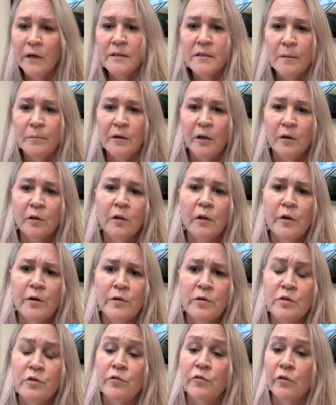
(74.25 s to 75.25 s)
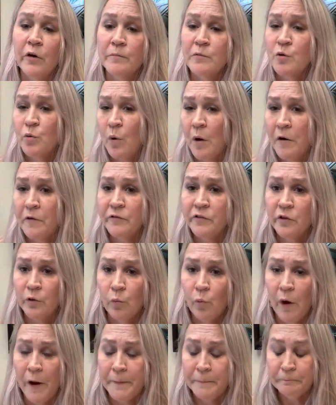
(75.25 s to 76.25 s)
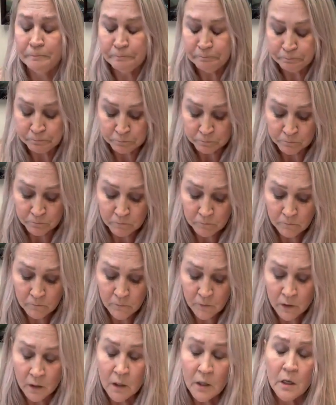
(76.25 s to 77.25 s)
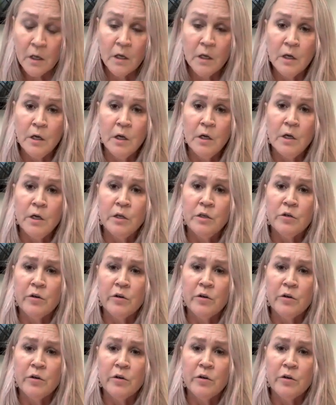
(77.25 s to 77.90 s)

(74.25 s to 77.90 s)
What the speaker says: except they're closed from 12 to 1.